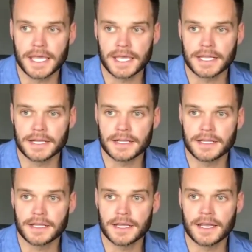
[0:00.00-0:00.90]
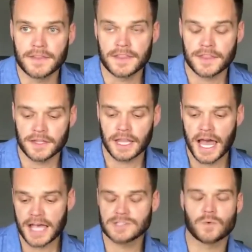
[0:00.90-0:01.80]
And and then the
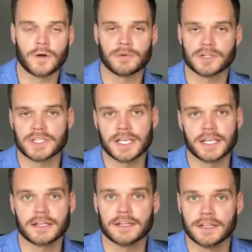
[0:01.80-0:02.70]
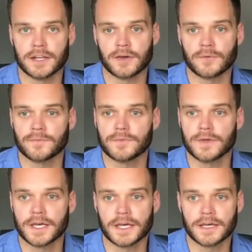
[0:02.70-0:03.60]
last 1%, you know,
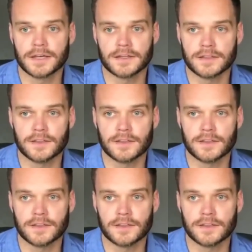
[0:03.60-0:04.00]
uh,